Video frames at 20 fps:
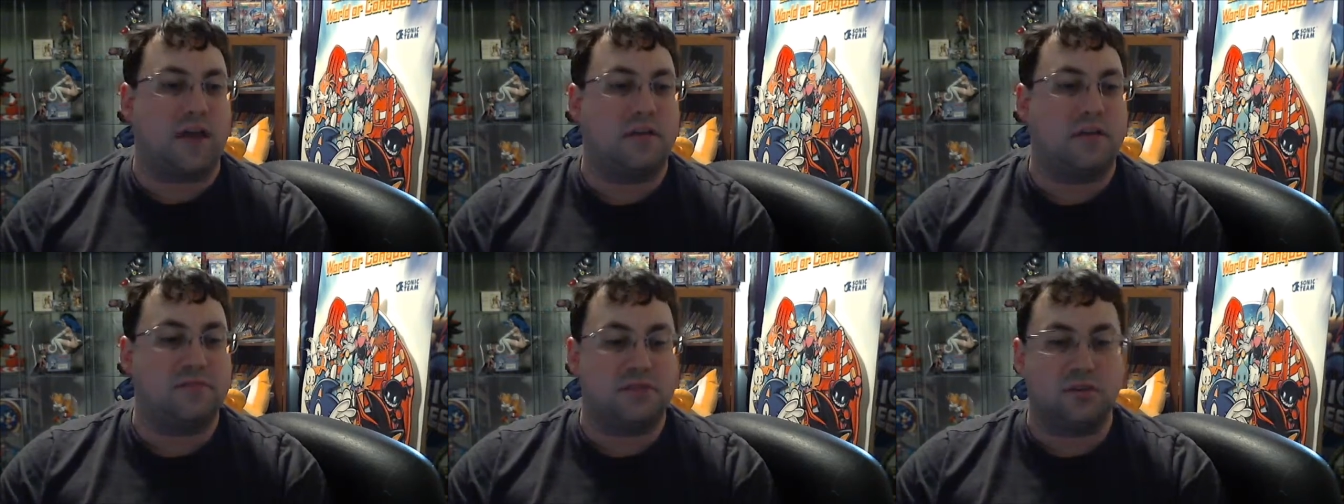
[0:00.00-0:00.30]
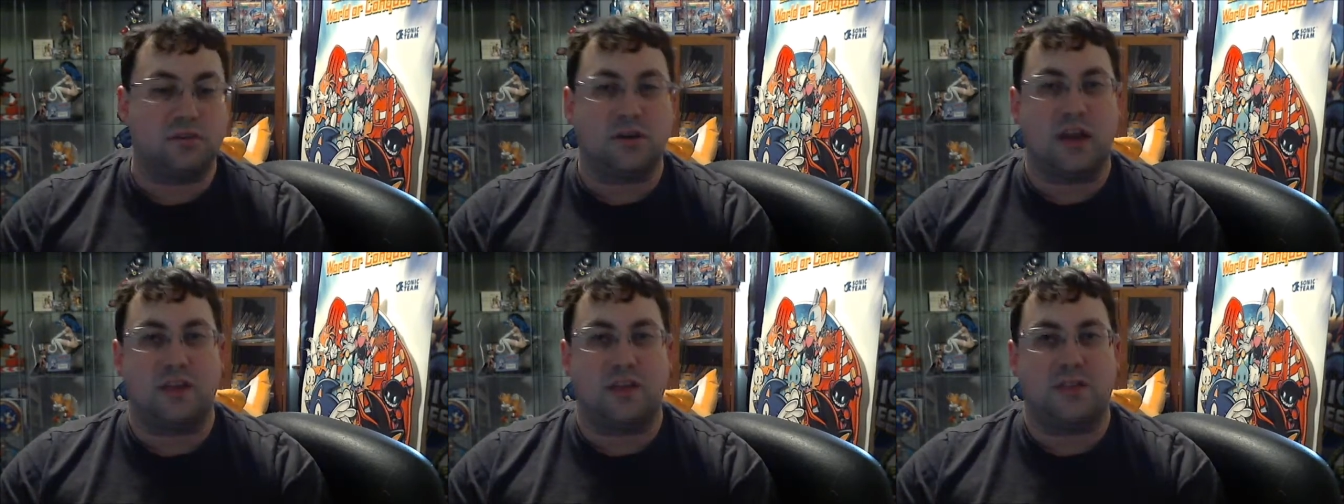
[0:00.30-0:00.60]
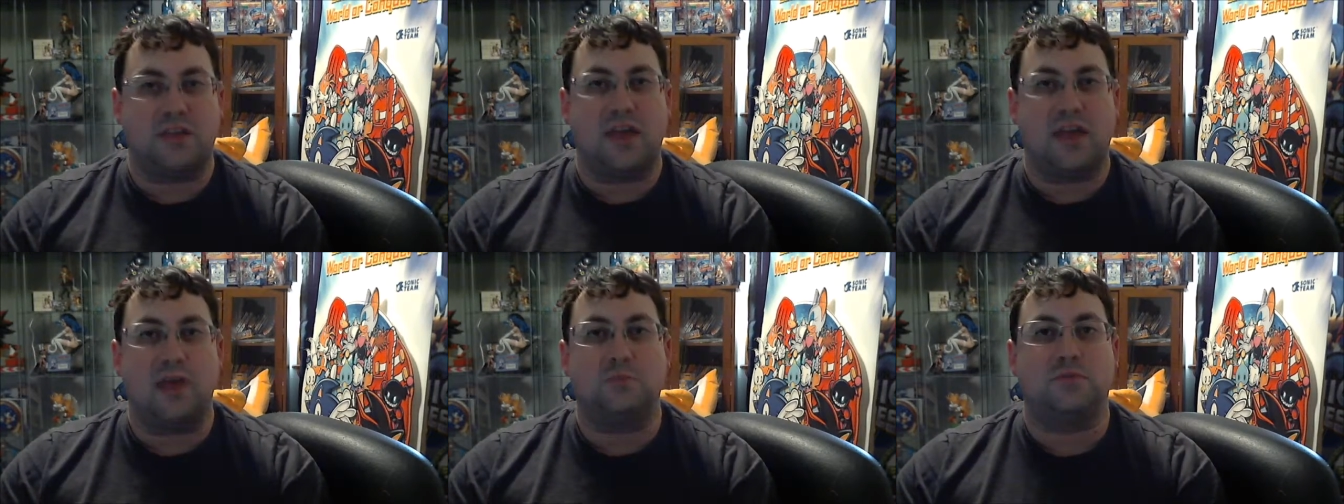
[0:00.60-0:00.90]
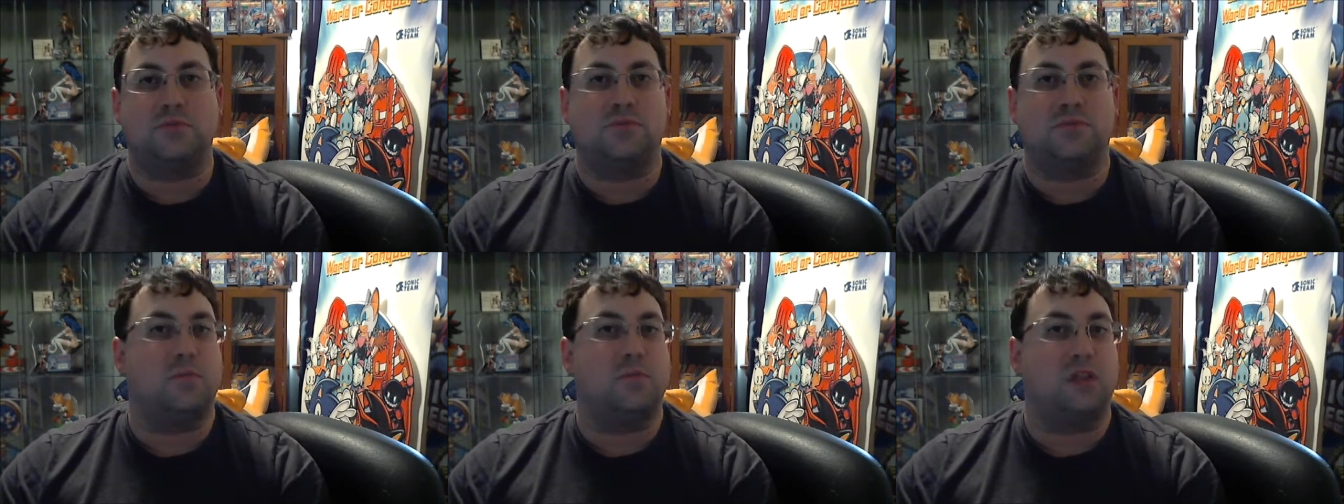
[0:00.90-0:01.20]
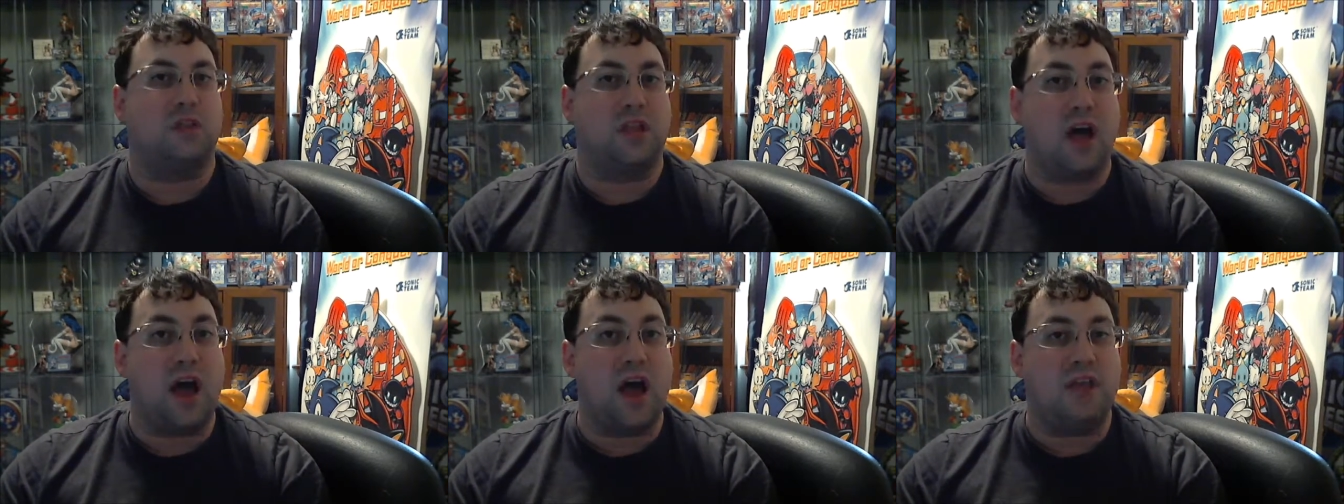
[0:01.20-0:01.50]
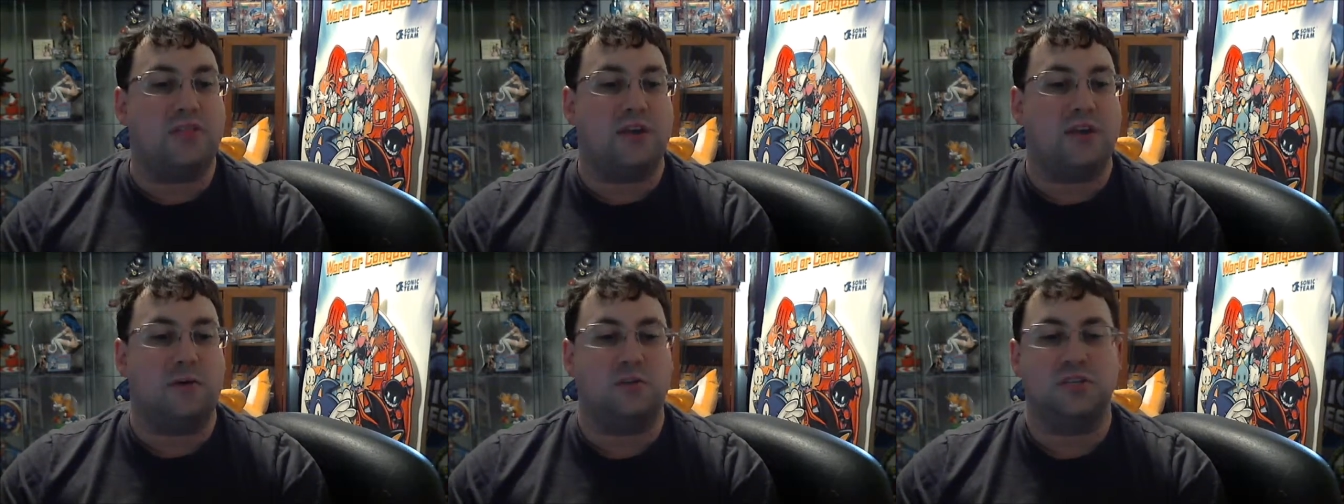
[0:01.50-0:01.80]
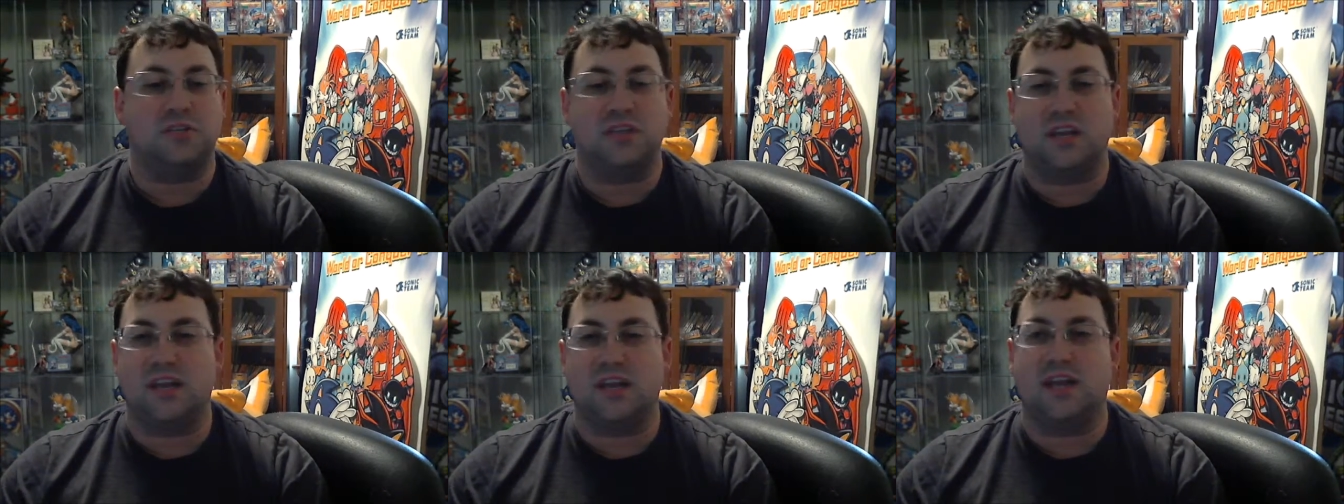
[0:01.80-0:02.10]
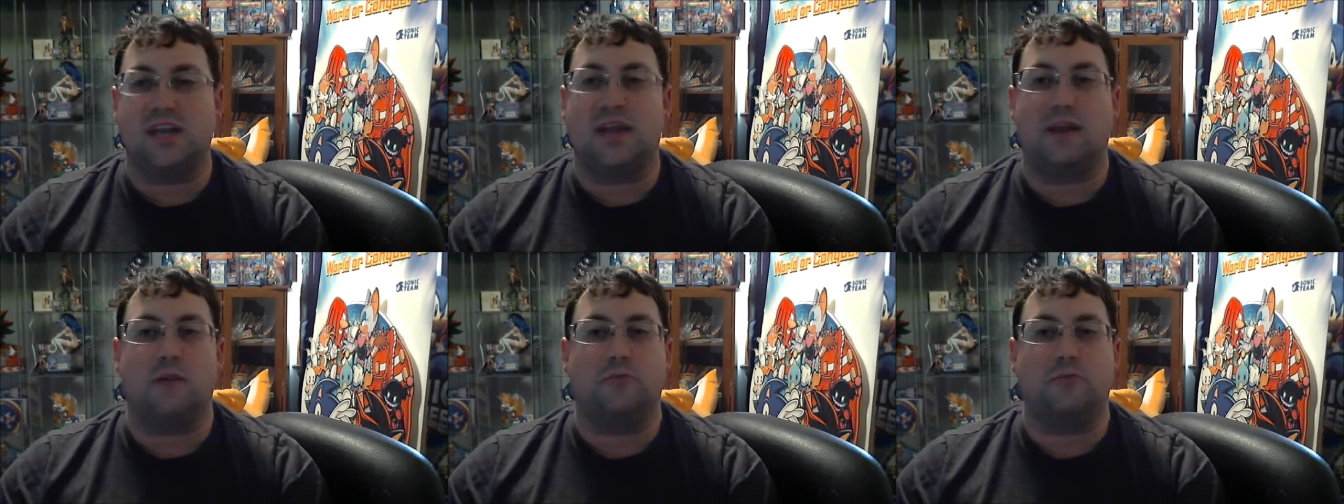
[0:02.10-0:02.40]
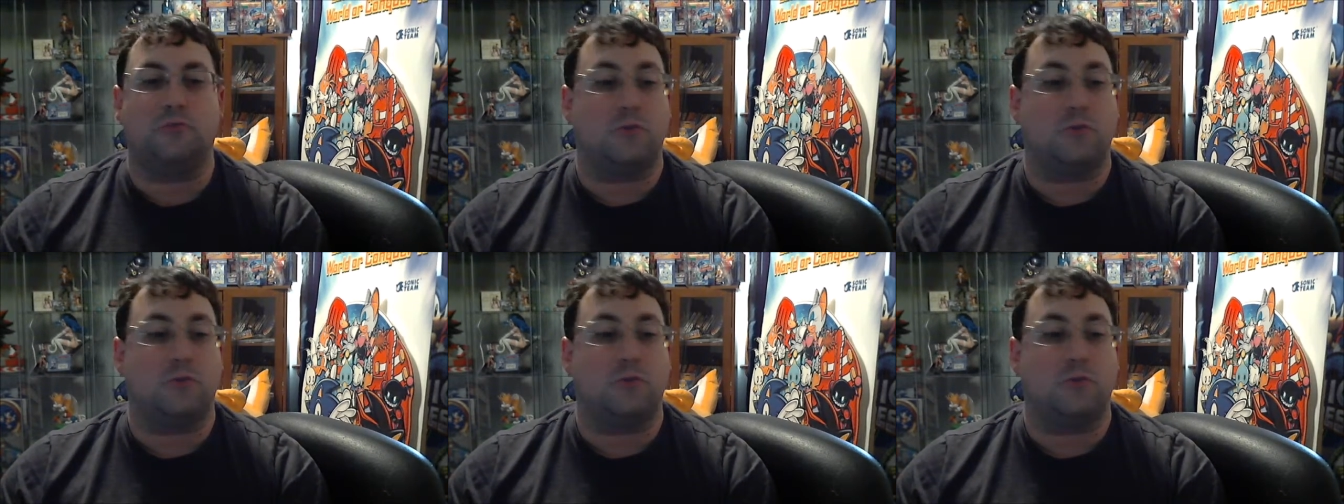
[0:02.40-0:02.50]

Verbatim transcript: I've still got the games from the lot that are sitting here.